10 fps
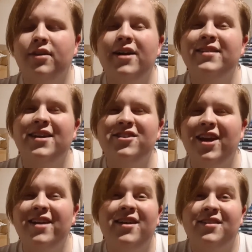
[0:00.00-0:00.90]
I say
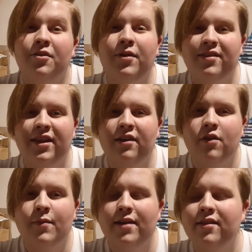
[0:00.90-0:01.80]
Jay, that's who I think of
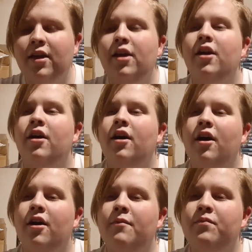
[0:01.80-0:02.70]
him as.
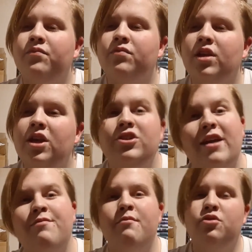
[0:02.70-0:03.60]

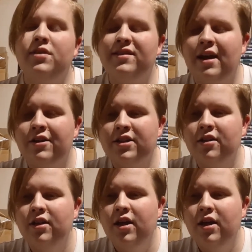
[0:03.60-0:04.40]
Jay from In-Betweeners character.